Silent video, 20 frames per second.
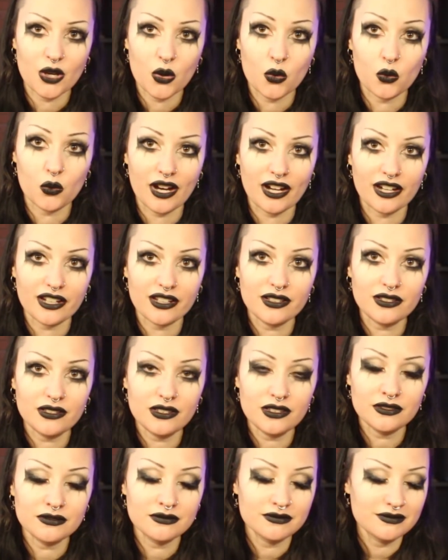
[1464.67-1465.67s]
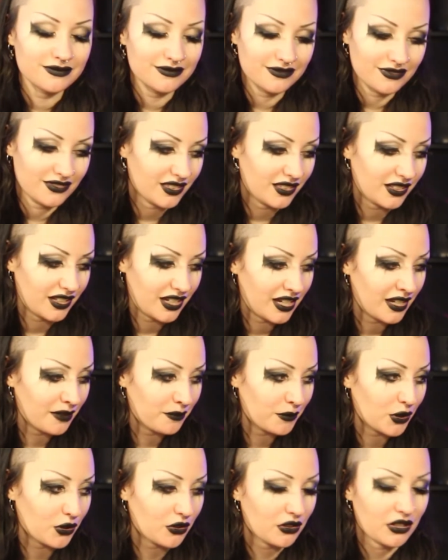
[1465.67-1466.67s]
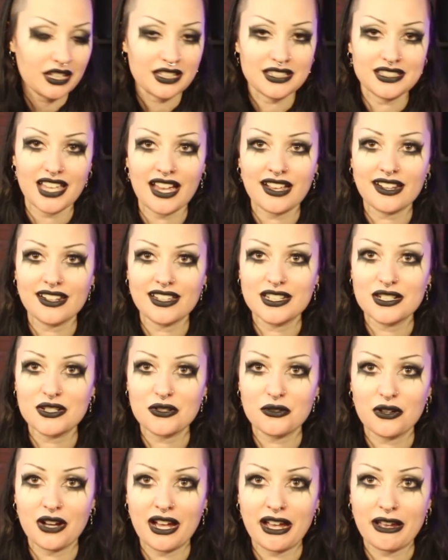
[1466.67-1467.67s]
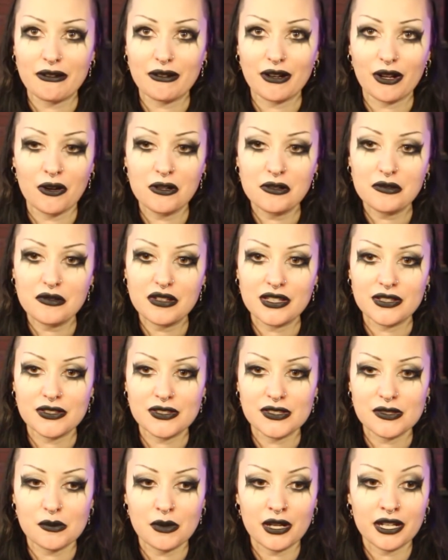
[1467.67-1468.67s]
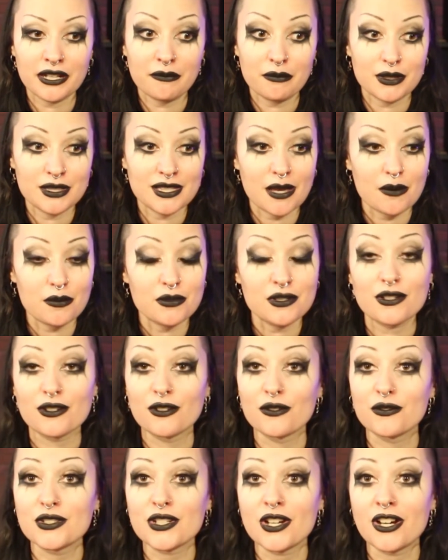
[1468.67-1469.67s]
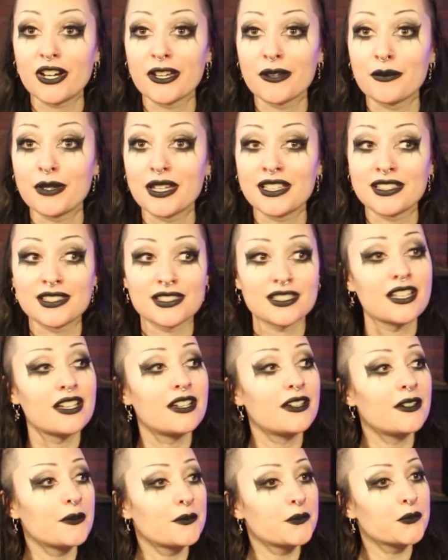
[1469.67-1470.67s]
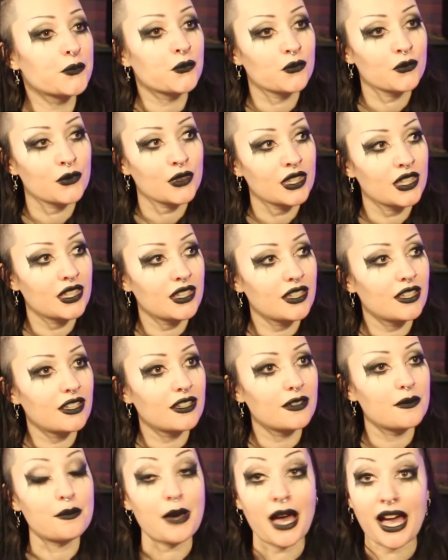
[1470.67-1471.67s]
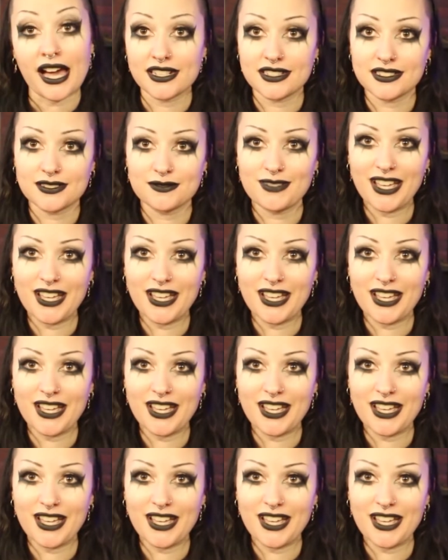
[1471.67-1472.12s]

while. I'm not exactly sure how long because my perception of time is bad.